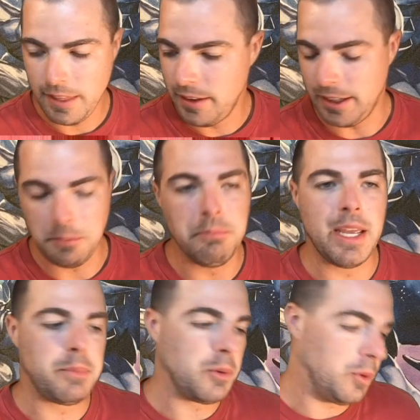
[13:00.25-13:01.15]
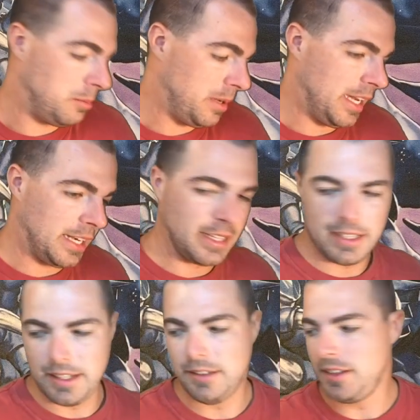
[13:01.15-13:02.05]
like maybe 1 pack
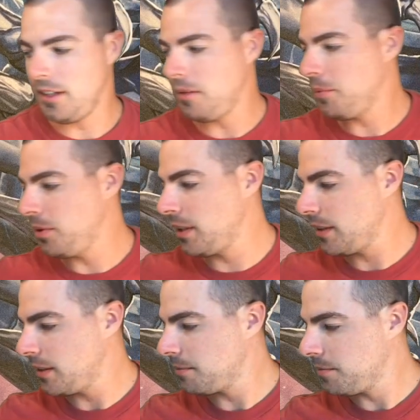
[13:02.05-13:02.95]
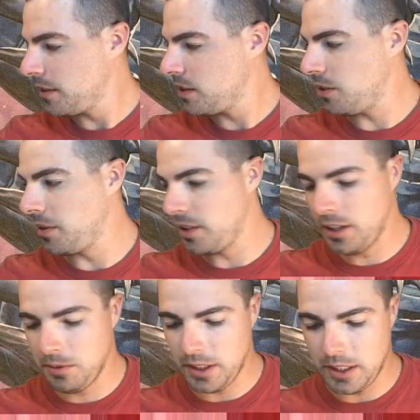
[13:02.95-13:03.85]
and did not pull anything. So we're
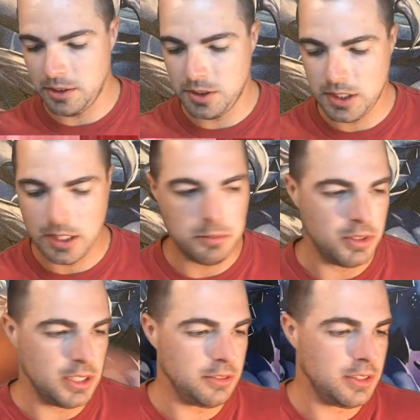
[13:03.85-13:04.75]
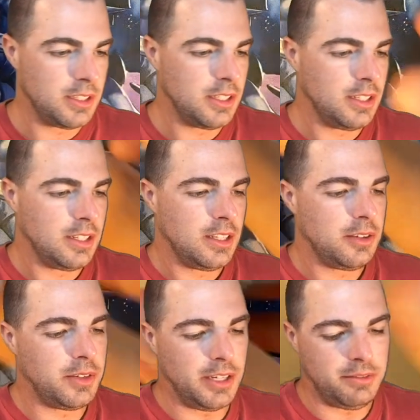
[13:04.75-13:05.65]
done with IOC, I believe.
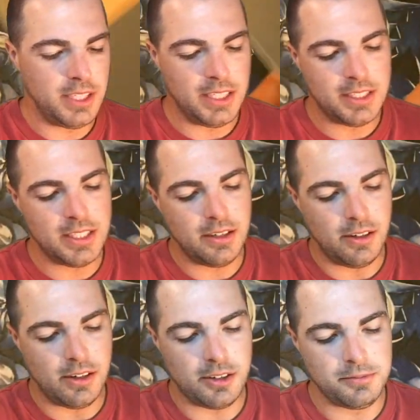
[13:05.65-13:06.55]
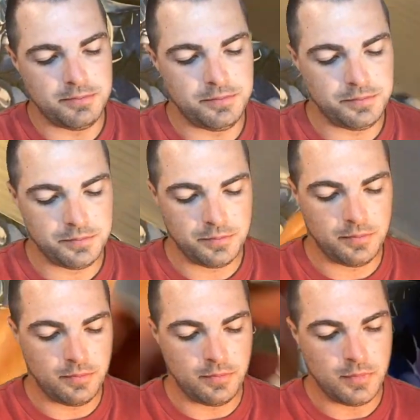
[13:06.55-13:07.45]
We have DCR,
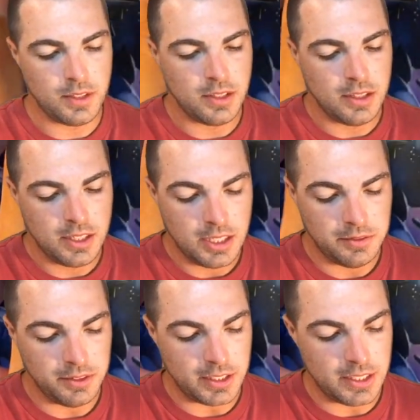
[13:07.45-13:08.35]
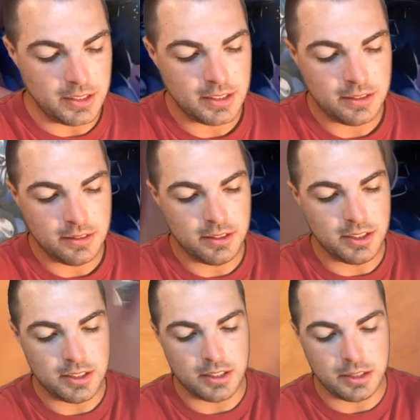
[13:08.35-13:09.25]
and look at this.
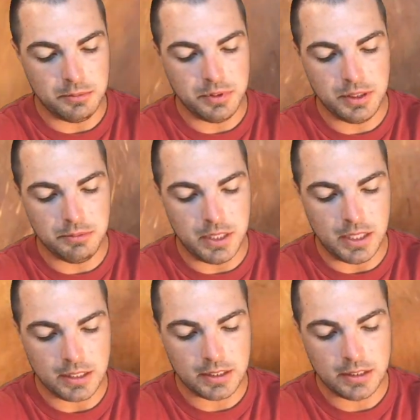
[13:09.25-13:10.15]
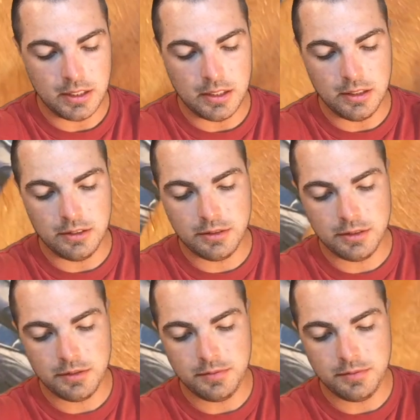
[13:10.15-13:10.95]
There's a complete box of